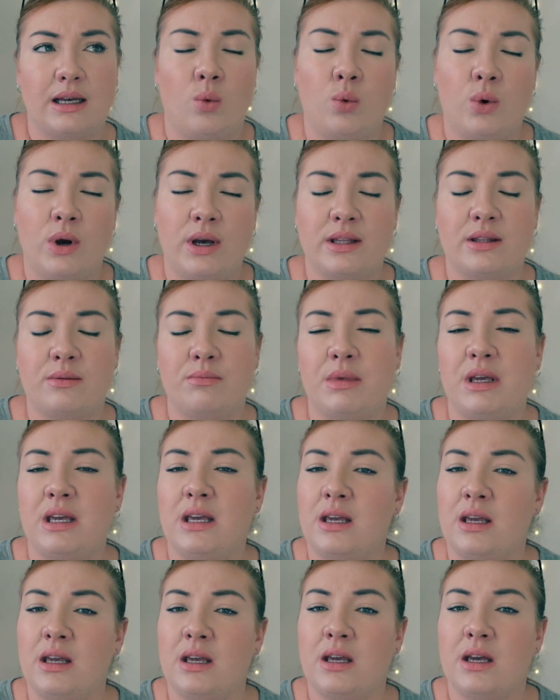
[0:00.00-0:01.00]
with
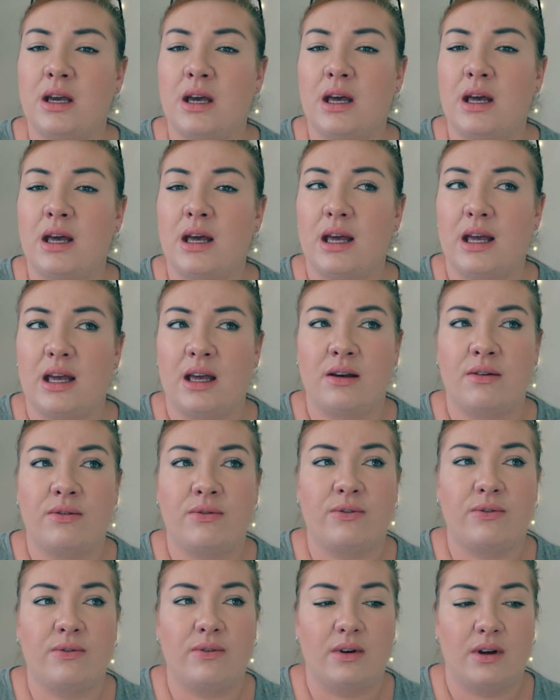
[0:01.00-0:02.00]
me, if
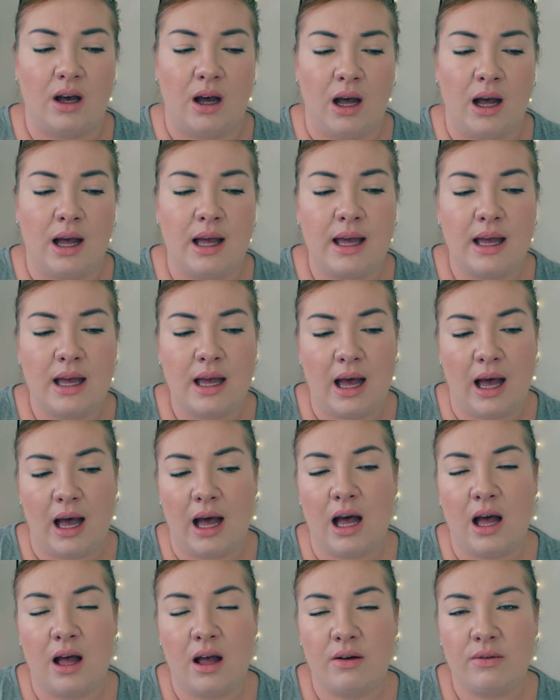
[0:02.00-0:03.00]
I
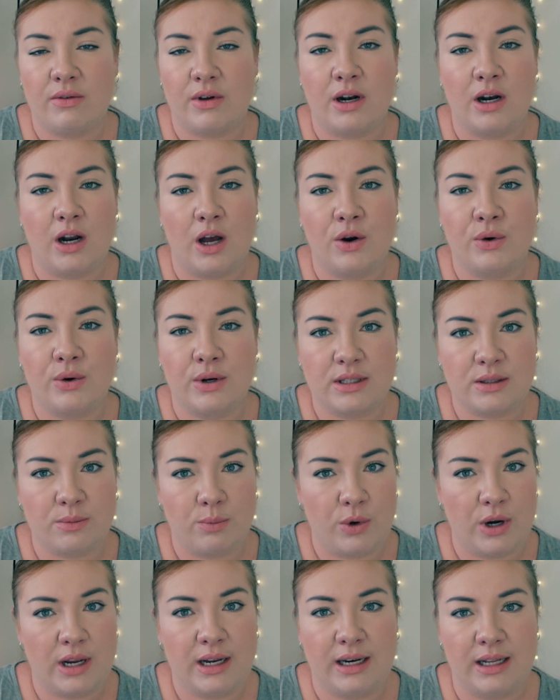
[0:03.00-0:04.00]
have a low risk
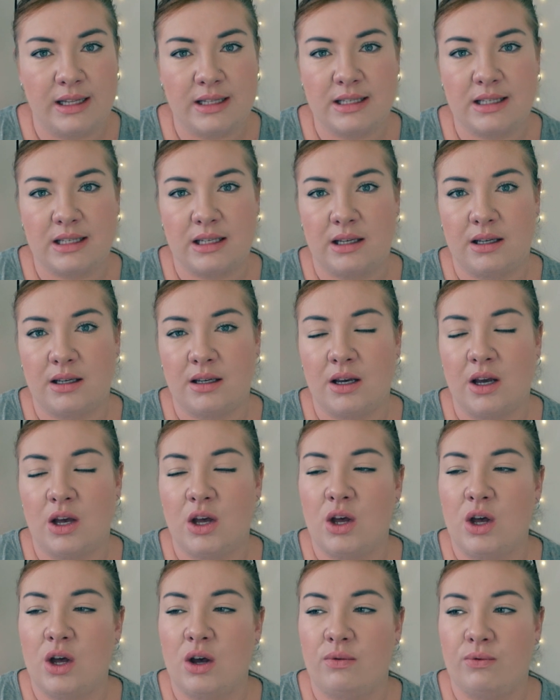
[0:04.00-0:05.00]
pregnancy
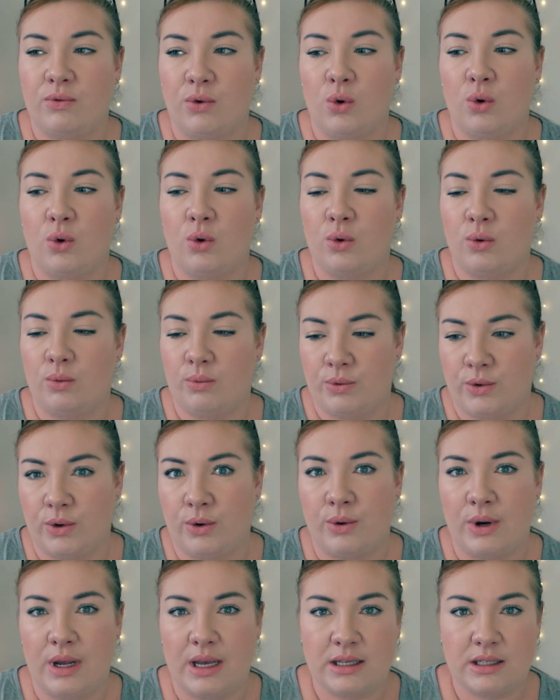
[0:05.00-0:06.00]
for the
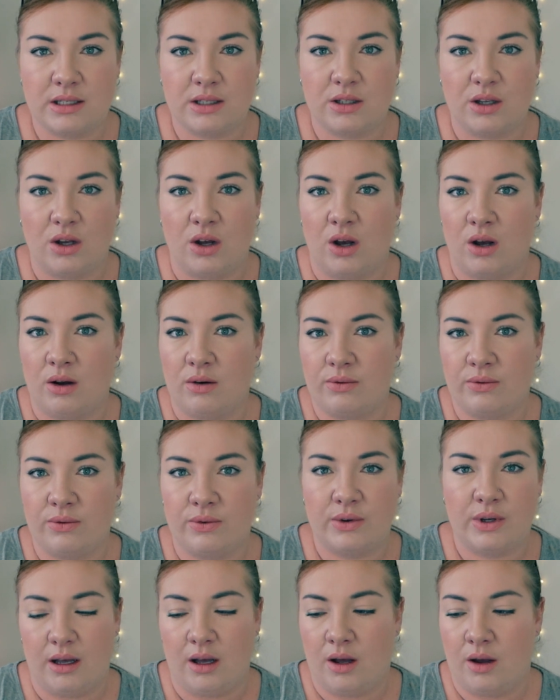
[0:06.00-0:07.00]
rest of
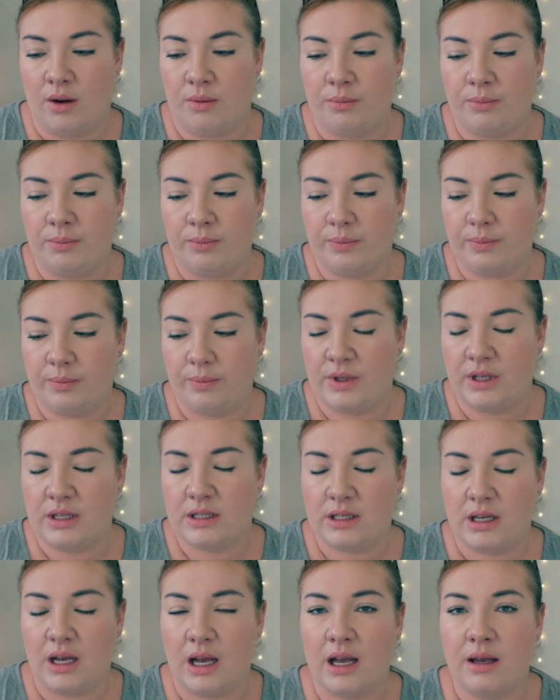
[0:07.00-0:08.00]
the
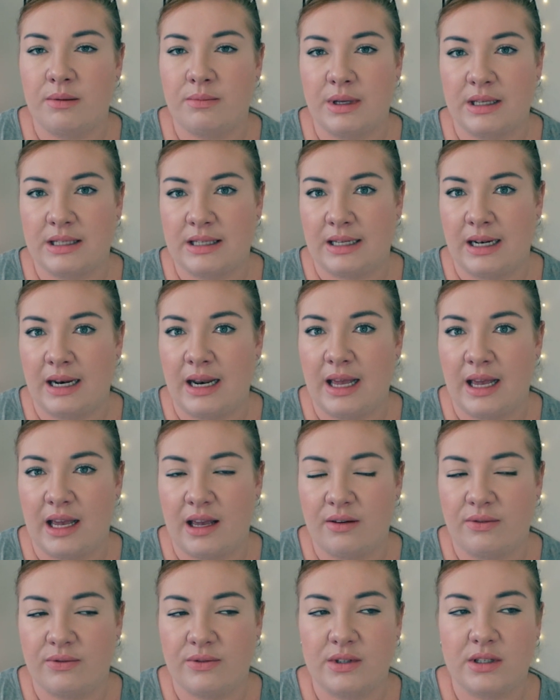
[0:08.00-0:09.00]
time that's
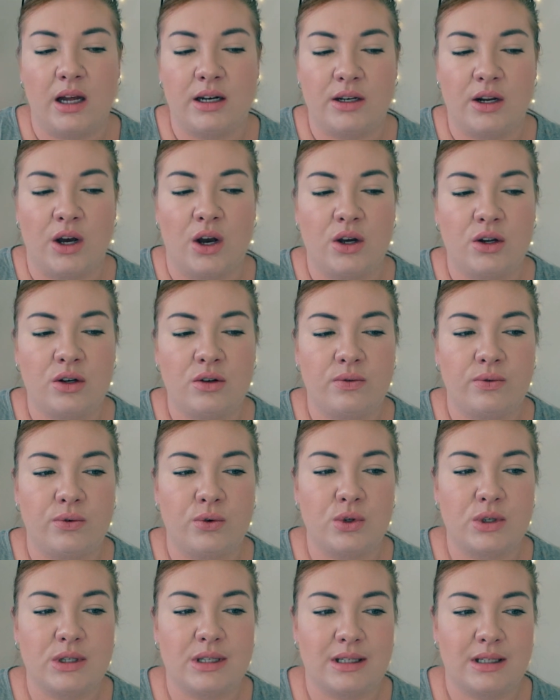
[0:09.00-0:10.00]
left, I don't
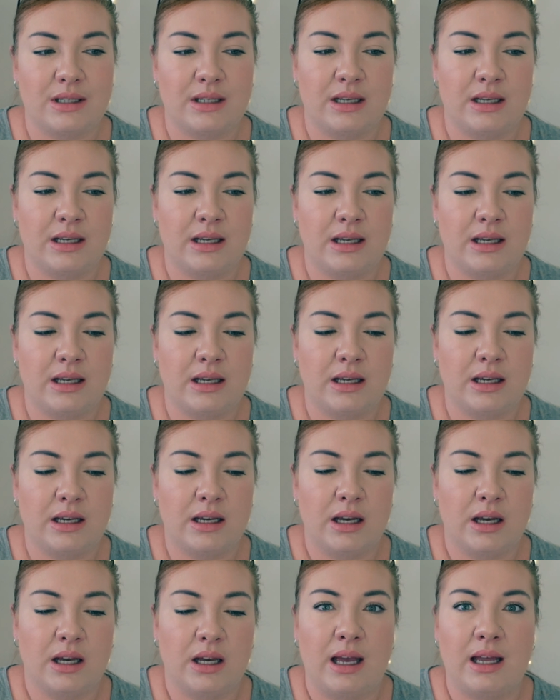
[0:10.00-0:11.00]
foresee
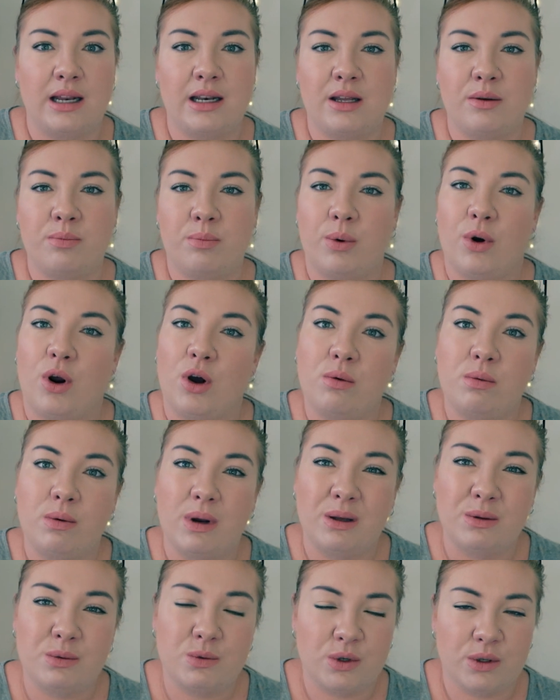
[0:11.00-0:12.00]
any
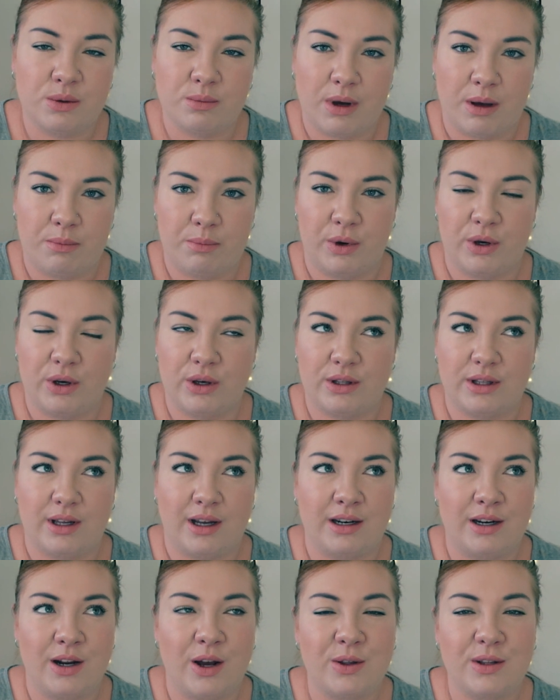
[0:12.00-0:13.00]
problems with my birth.
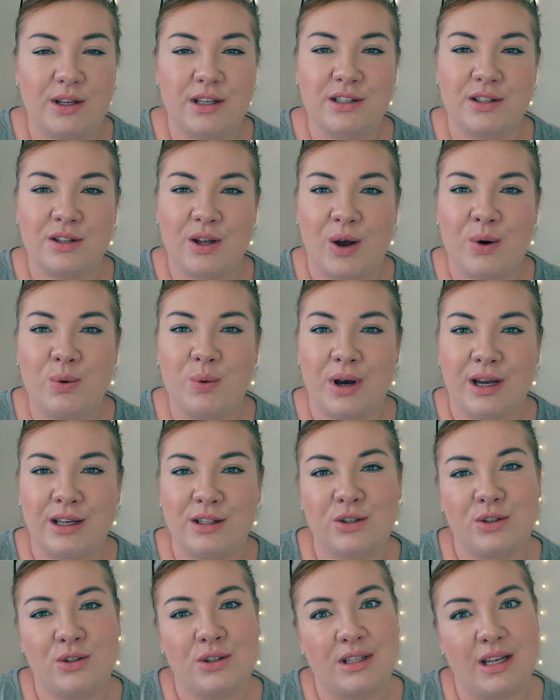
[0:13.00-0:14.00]
I know there's no way
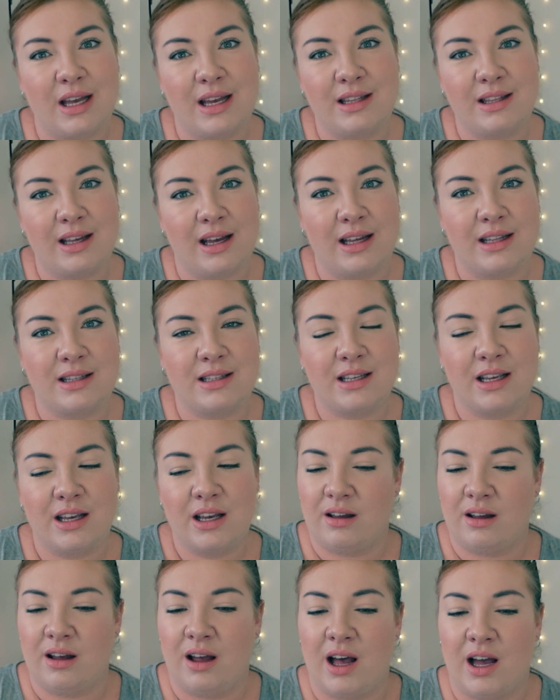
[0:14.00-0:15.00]
to say that
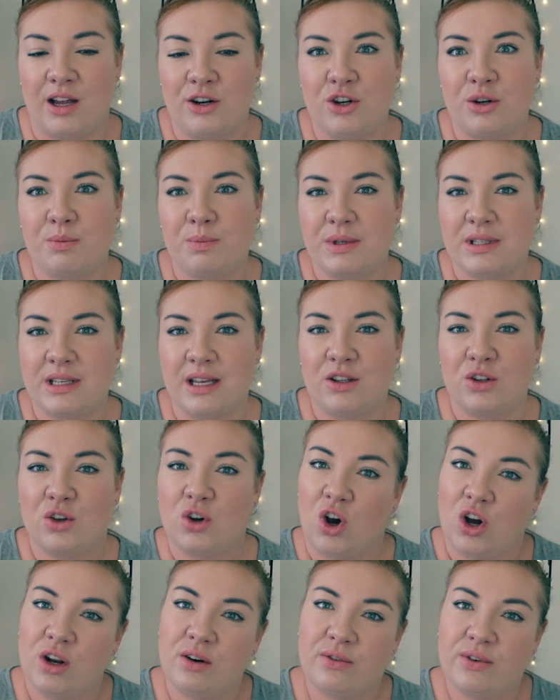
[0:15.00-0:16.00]
100%
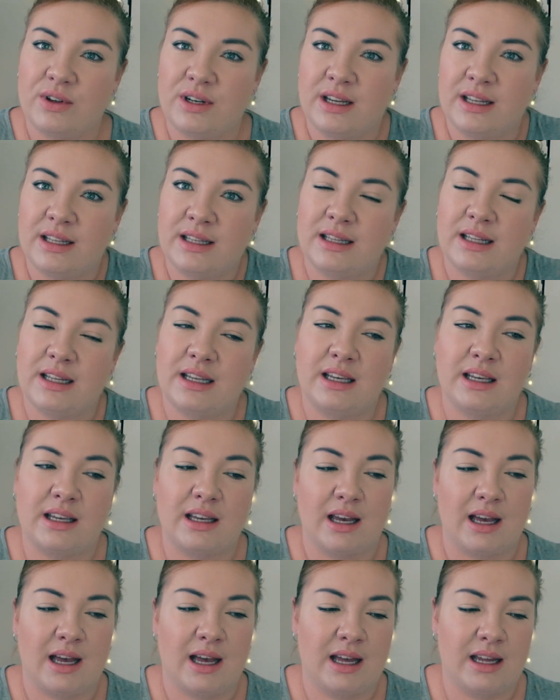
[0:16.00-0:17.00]
confidently
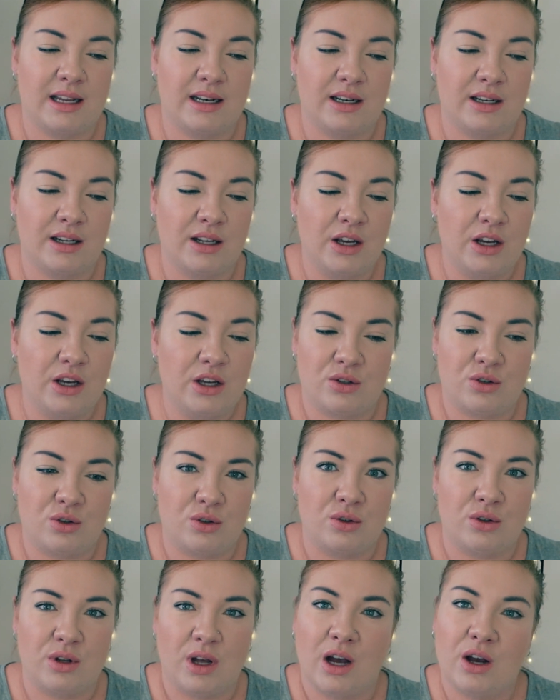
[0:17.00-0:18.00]
and to
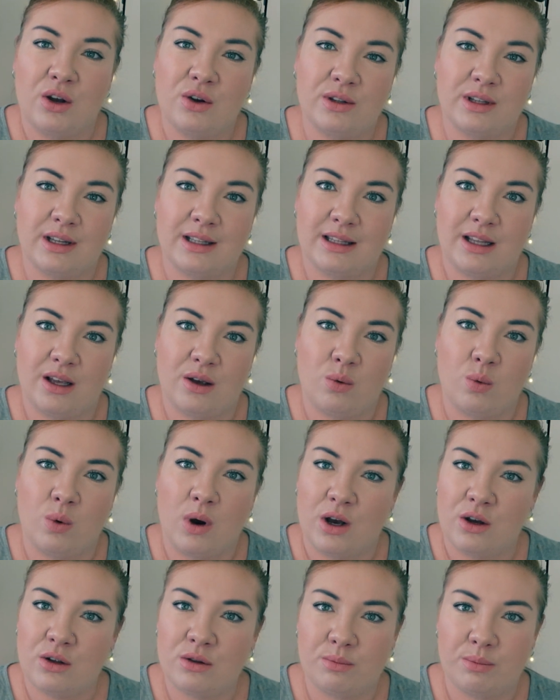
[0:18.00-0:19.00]
know that there
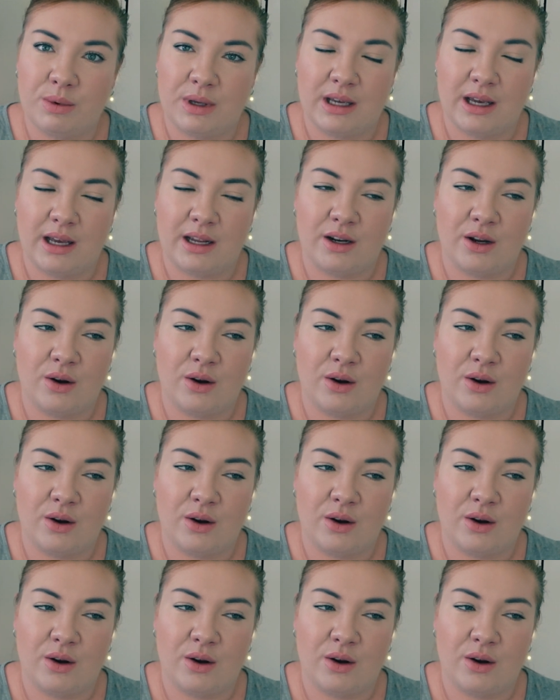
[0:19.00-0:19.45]
won't be